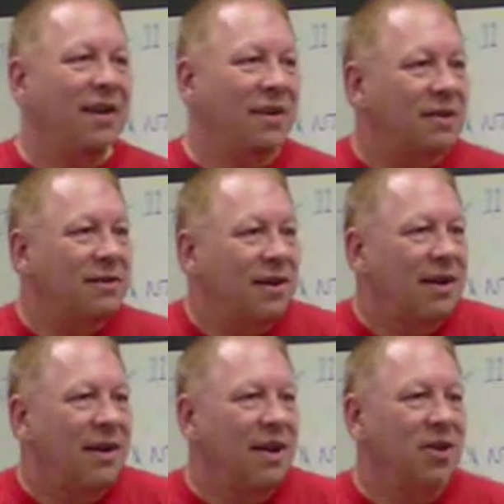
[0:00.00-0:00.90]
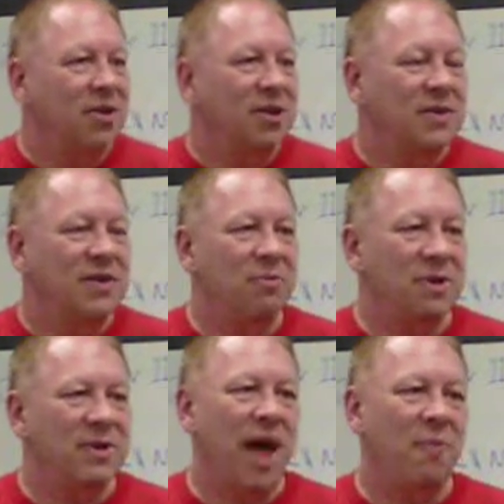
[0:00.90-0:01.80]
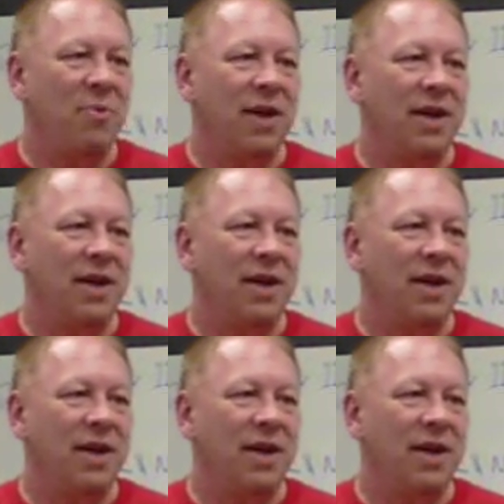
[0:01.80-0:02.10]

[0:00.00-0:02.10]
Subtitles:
and you can see what's happening.